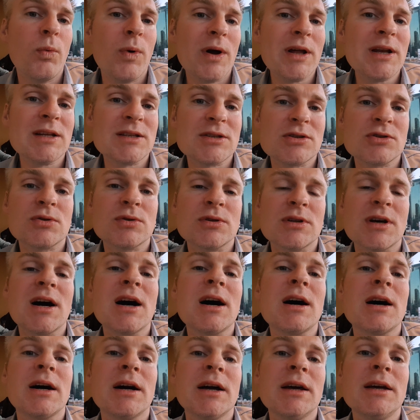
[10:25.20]
when it's on a
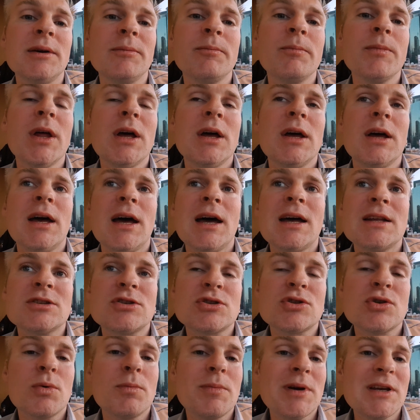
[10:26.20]
high and
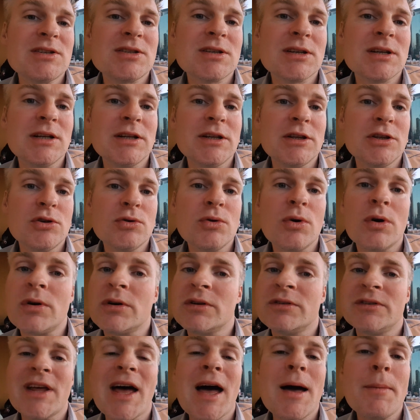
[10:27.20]
so basically you
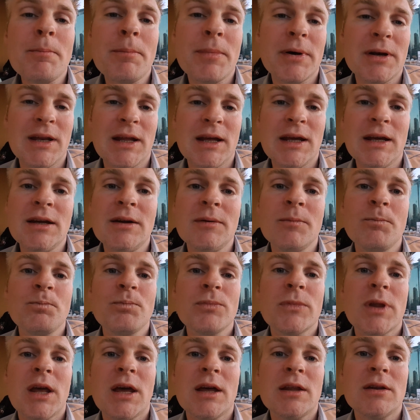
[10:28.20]
are dampening
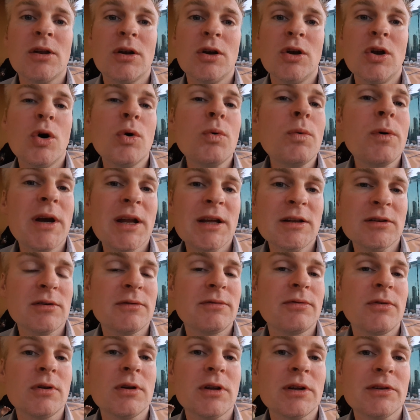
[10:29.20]
and lowering
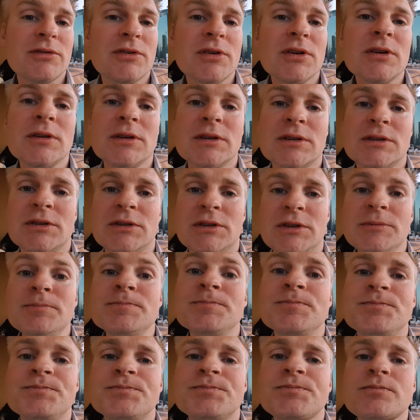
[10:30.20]
the
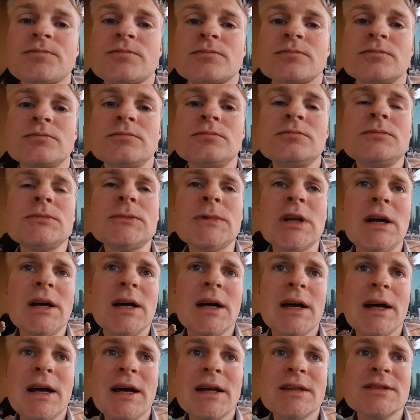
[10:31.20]
volatility
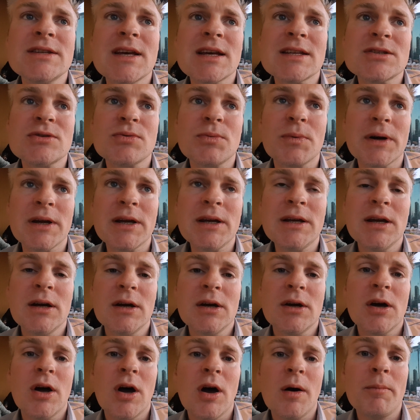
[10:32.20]
uh, and that way
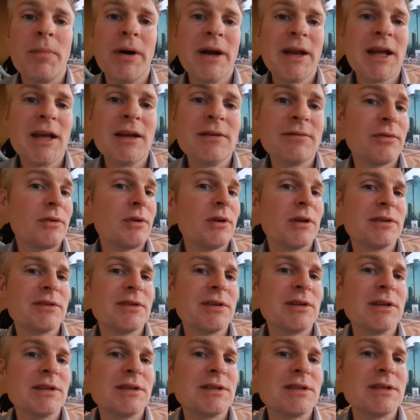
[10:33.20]
uh, bringing
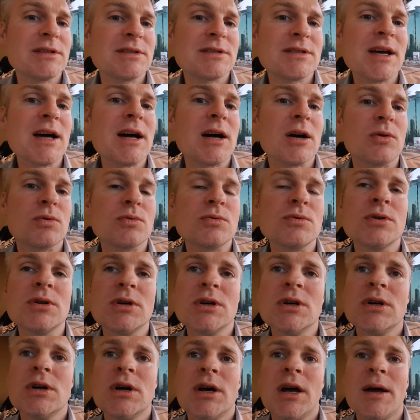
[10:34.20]
volatility down
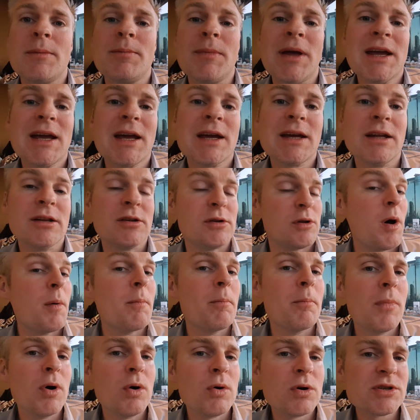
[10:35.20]
and making it a
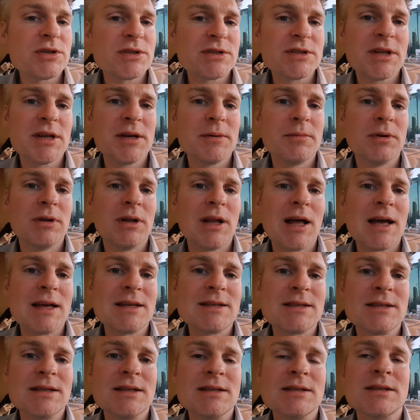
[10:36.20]
more stable
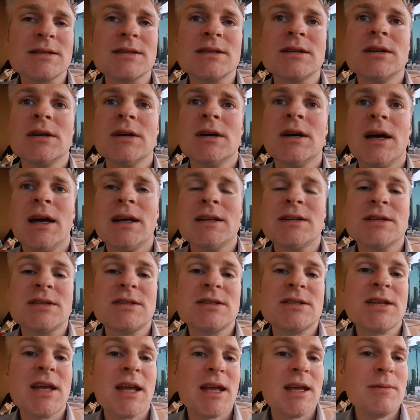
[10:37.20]
asset and the
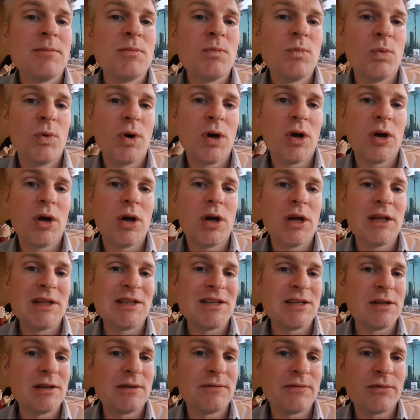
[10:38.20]
same uh,
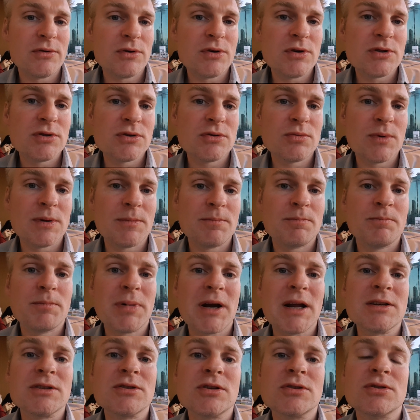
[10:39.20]
Indian verse when
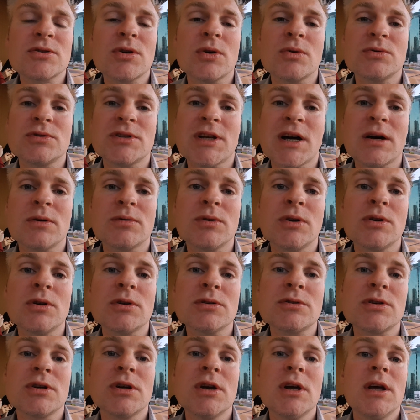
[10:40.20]
prices go down a
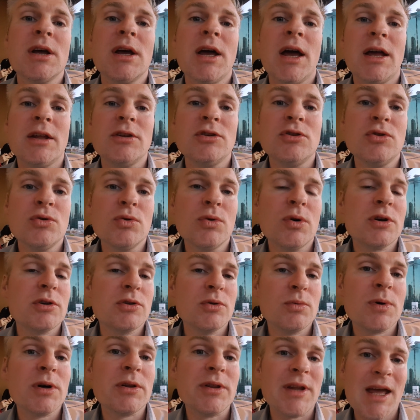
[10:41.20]
lot and you are
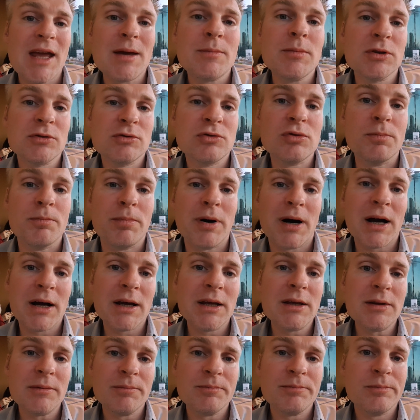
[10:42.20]
the one able to
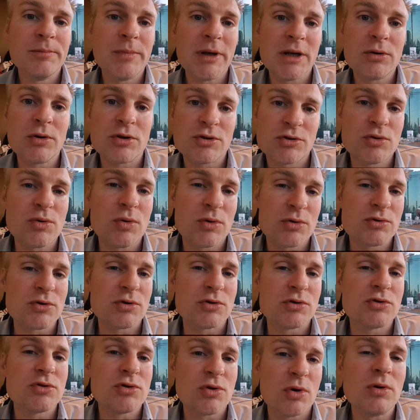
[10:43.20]
buy because you
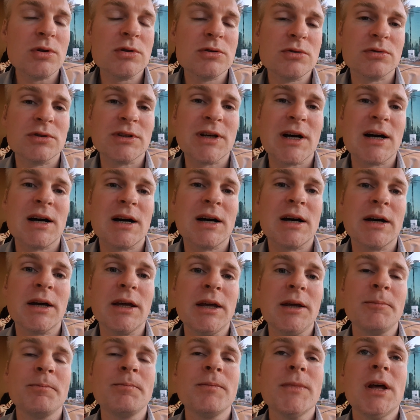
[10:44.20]
also sold on a
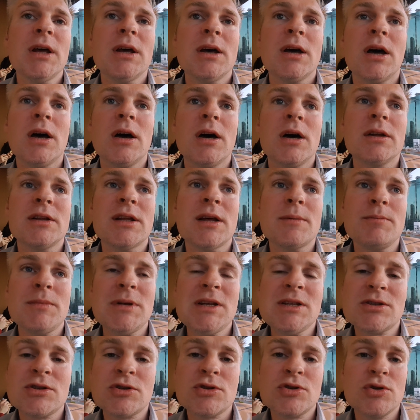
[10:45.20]
high uh, that
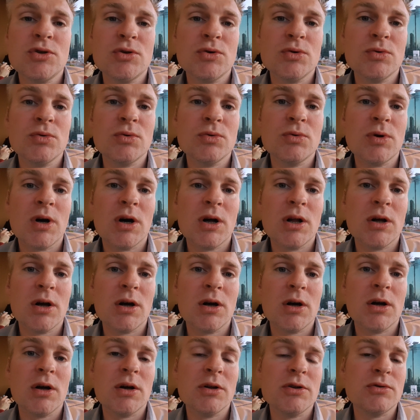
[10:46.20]
means you
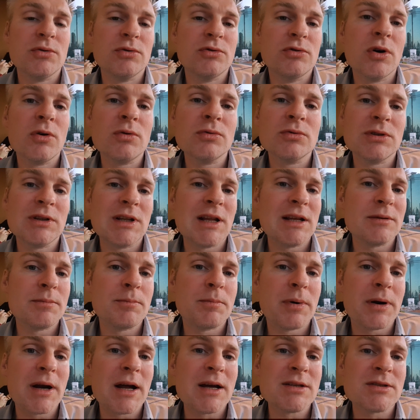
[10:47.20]
uh, you don't
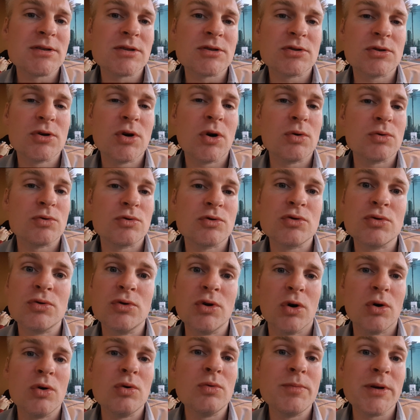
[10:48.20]
let prices go too
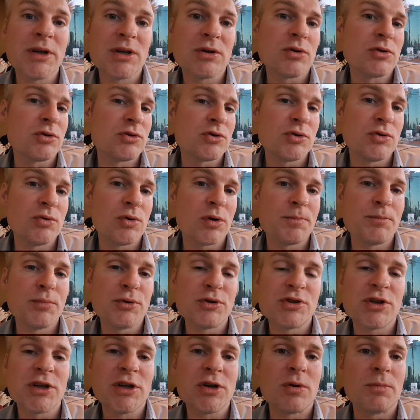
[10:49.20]
low because you are
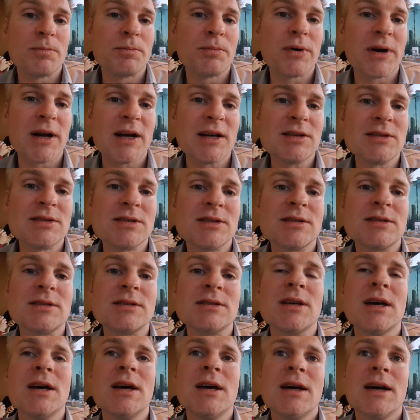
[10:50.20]
pushing up
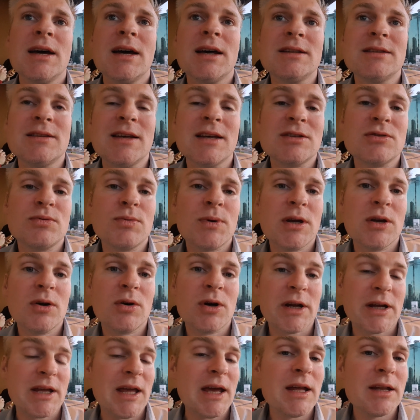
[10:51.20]
prices and that way
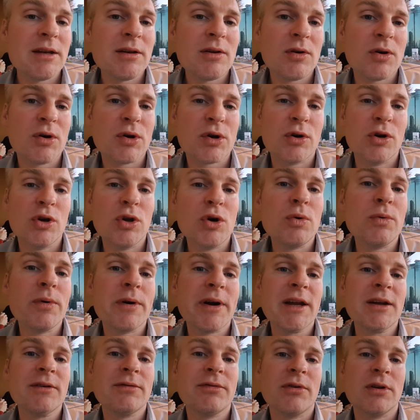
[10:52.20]
again are
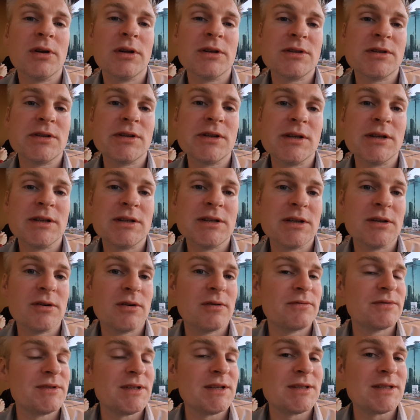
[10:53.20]
lowering volatility
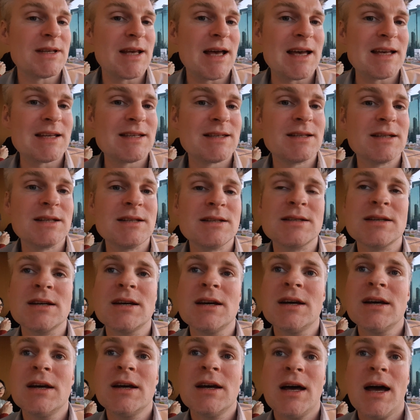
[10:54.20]
of this asset
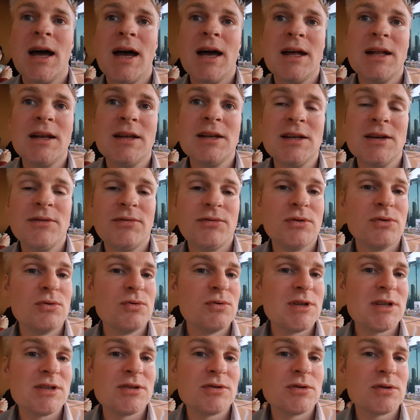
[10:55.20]
and if you
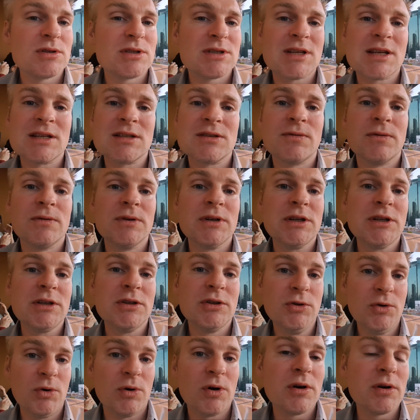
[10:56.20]
do this successfully
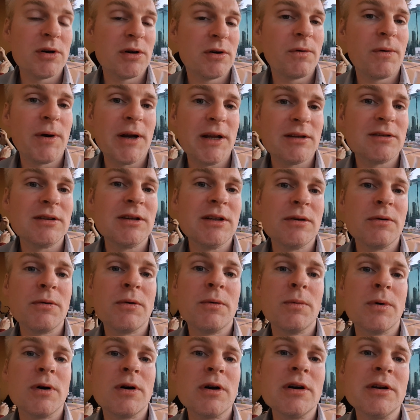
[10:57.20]
you are greatly
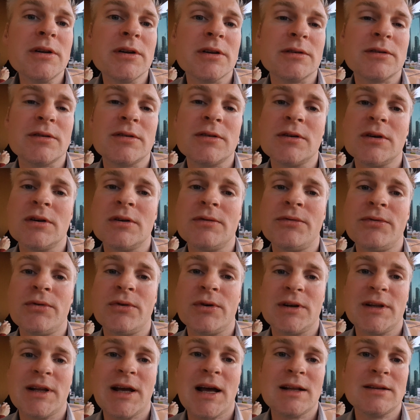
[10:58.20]
rewarded uh,
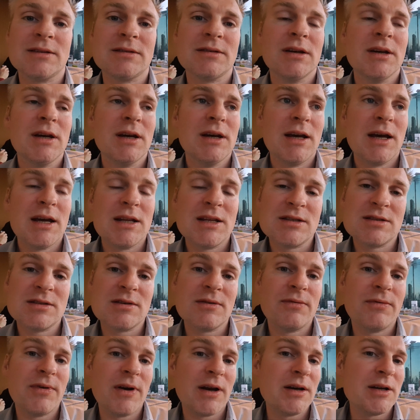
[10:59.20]
for that and it's
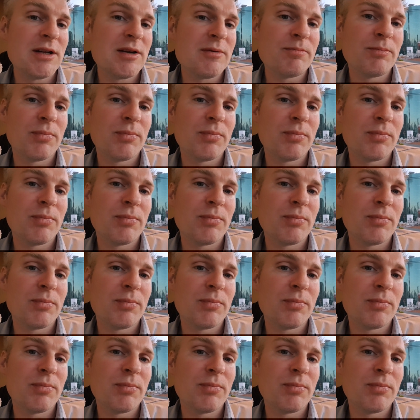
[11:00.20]
a very